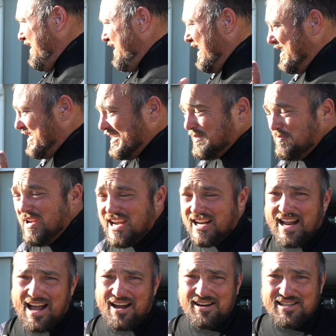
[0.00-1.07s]
guess it's me and
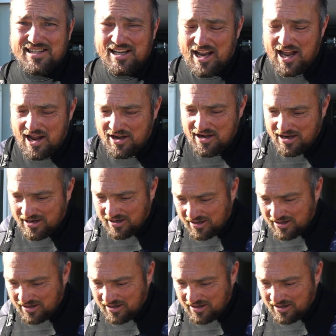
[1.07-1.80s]
outers alone.